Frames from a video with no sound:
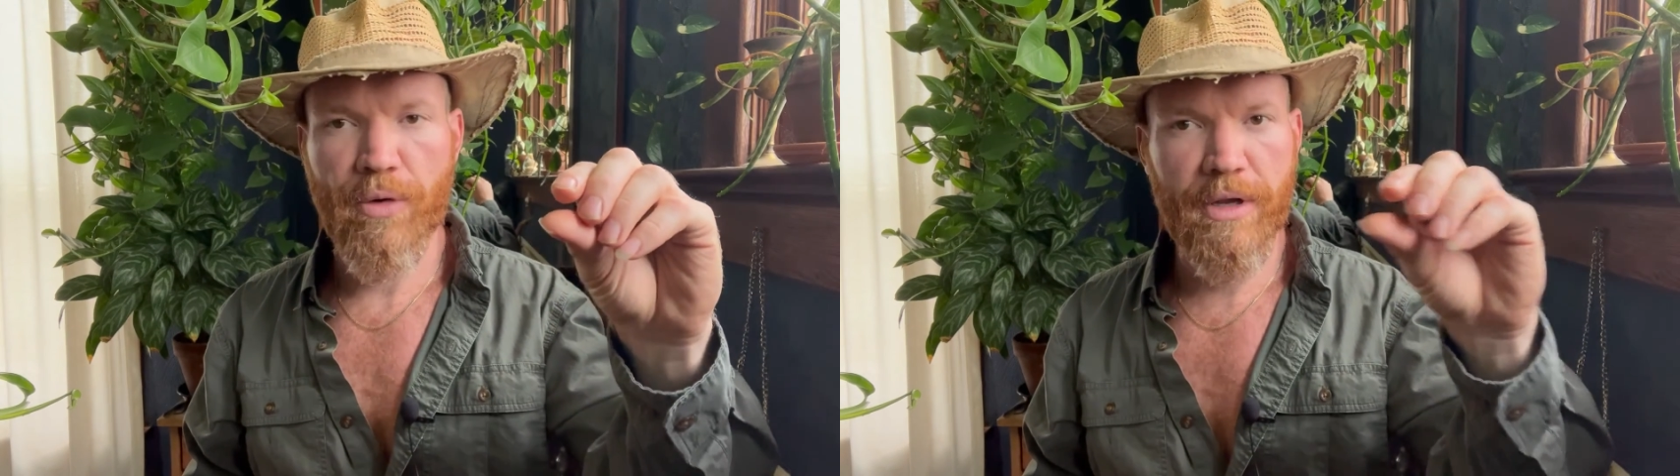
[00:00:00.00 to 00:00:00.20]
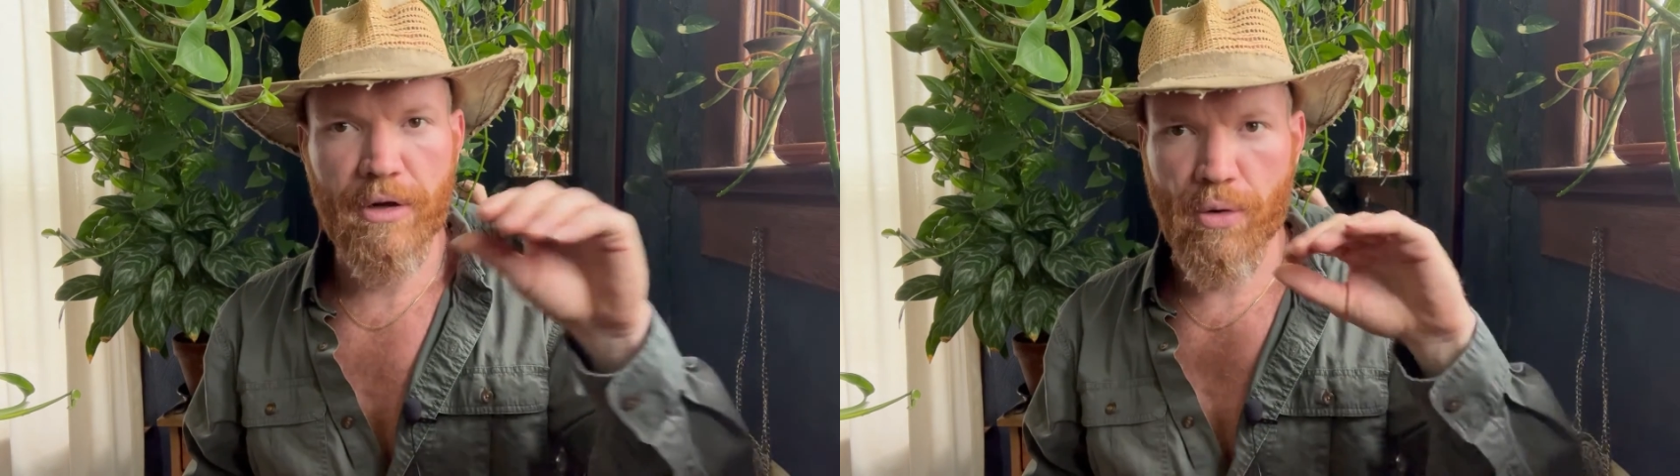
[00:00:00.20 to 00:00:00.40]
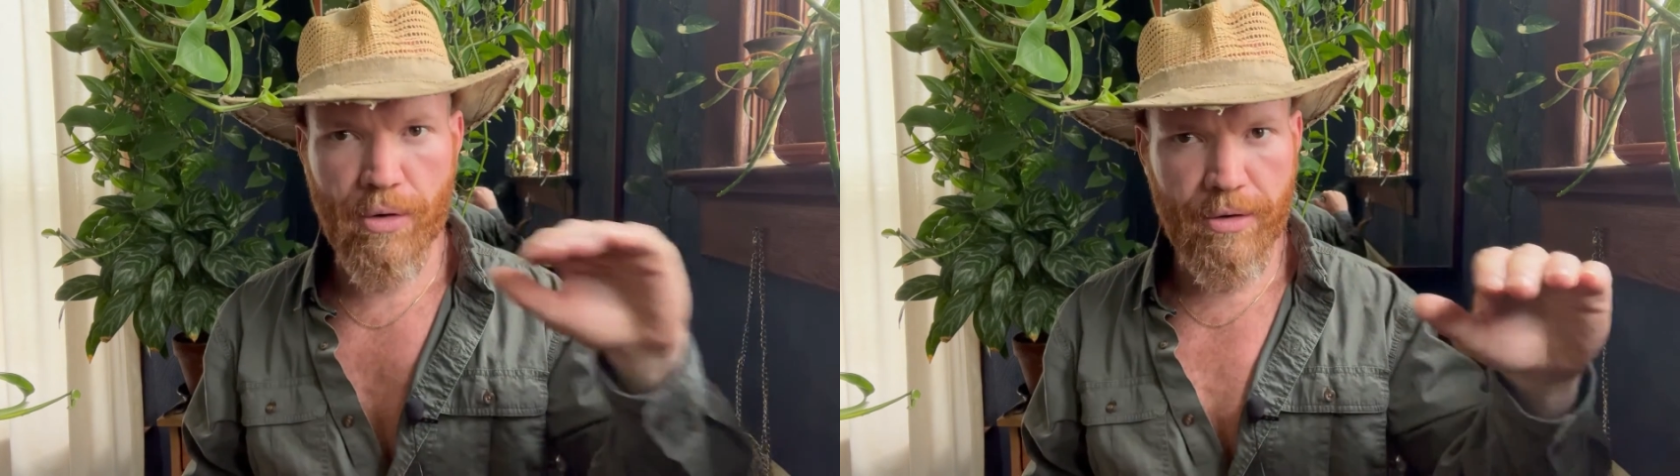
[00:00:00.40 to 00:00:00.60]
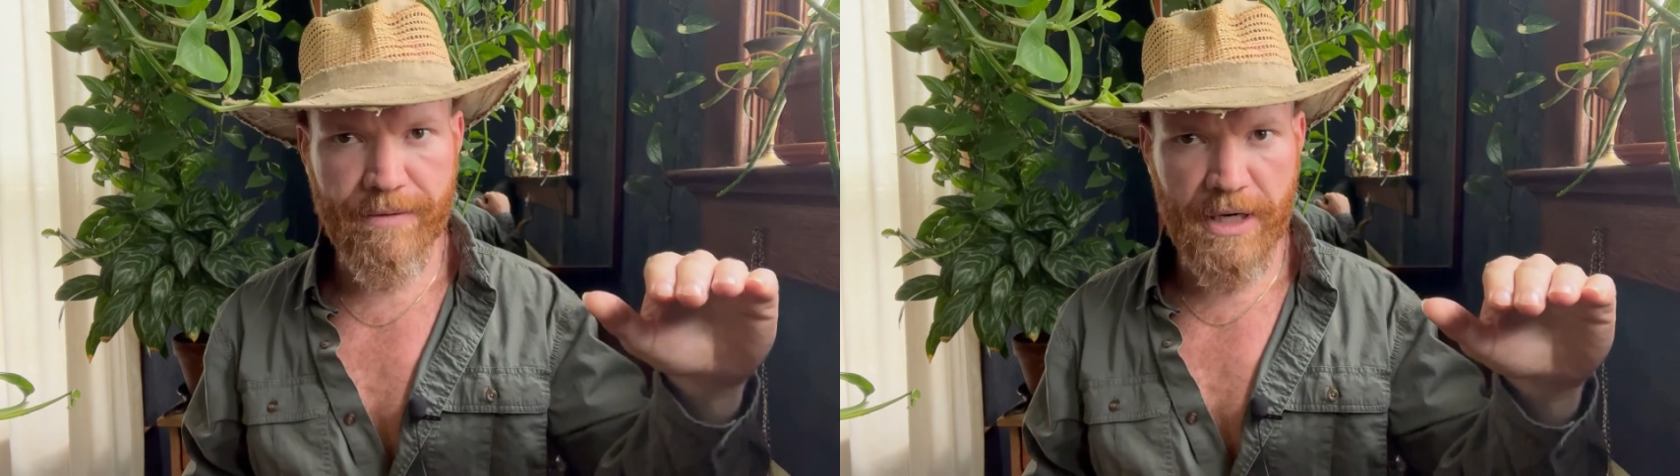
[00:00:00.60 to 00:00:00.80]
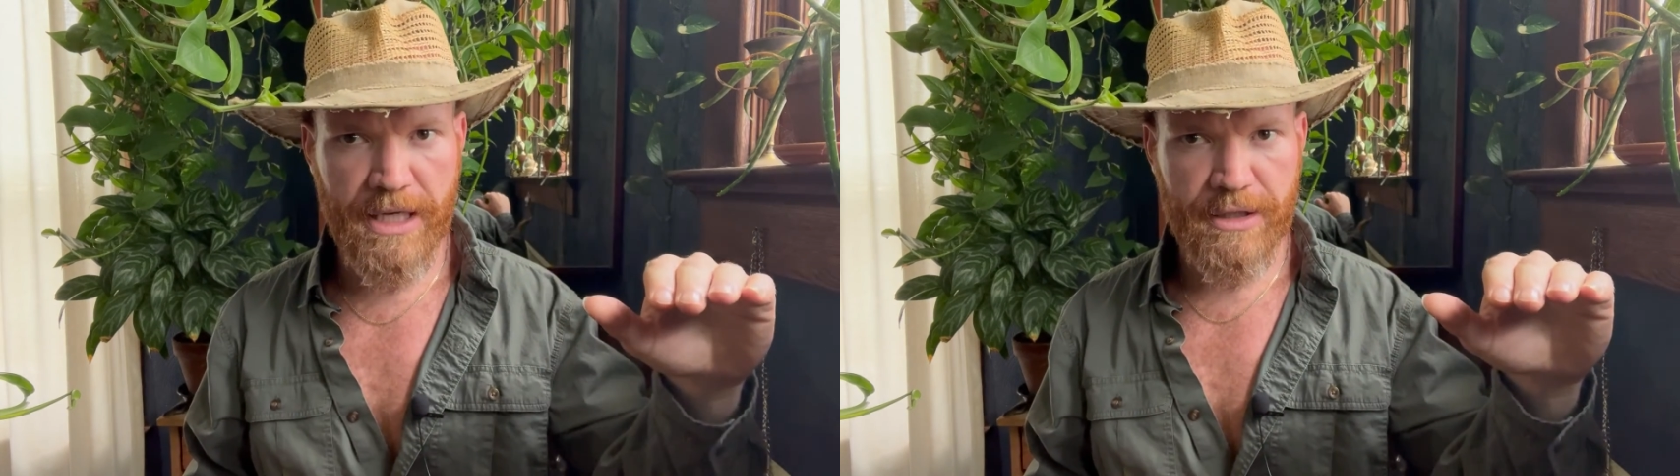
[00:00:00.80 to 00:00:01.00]
than 1/4 of
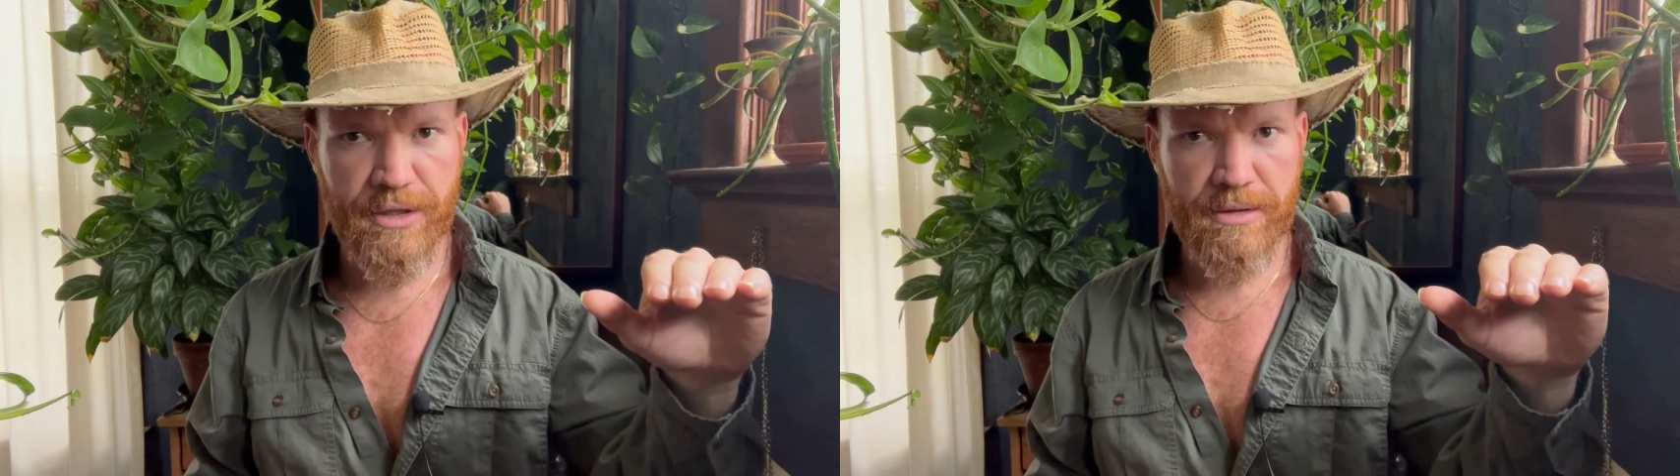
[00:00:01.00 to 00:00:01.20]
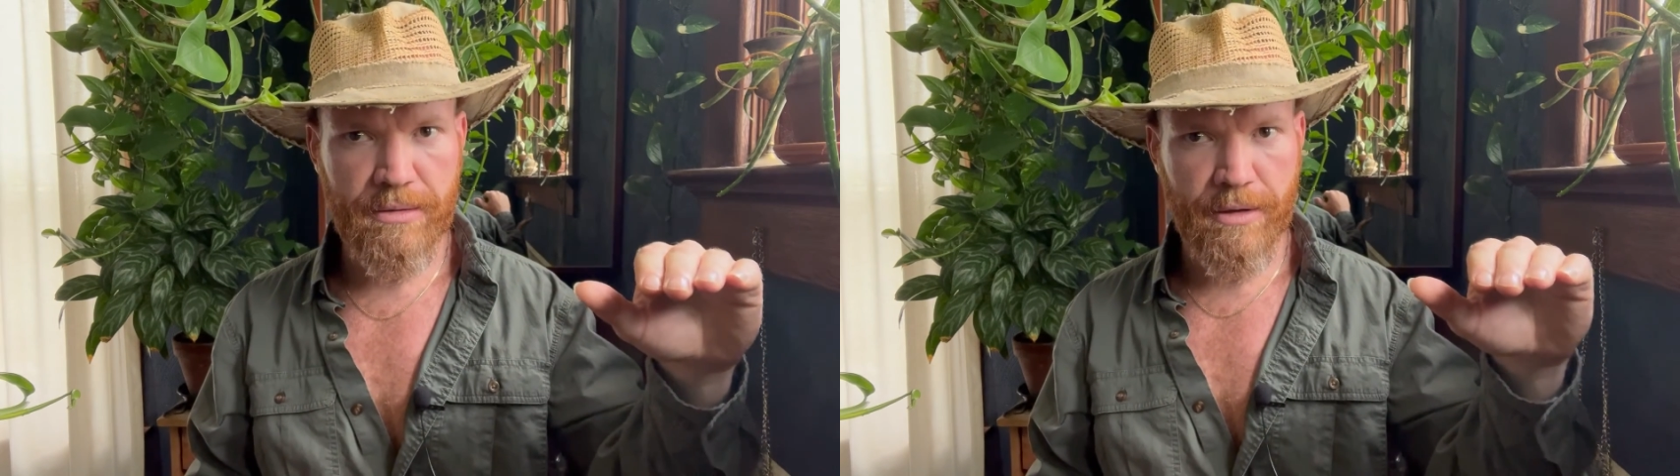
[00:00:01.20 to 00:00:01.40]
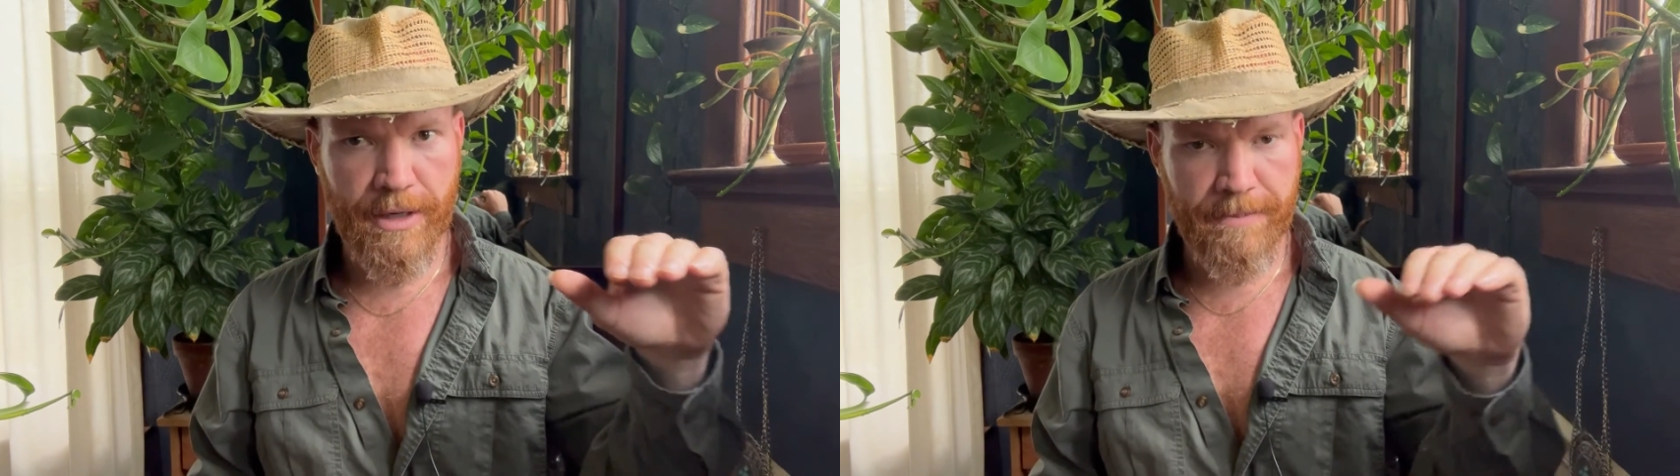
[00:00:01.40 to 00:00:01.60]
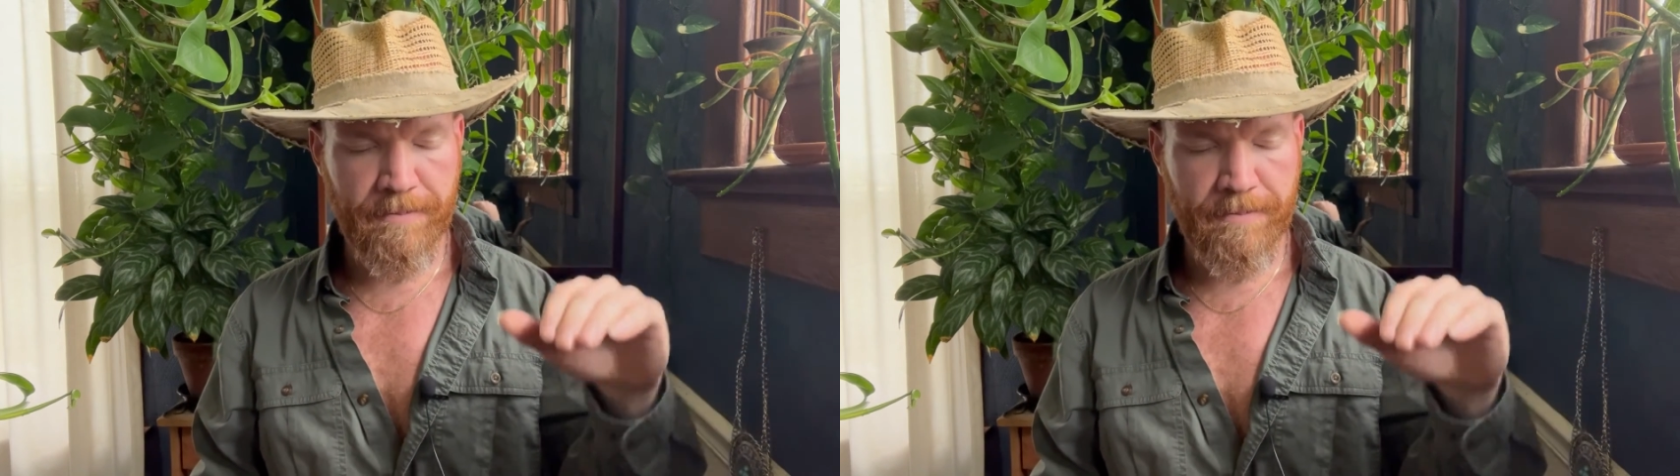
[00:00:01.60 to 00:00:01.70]
an inch, all right?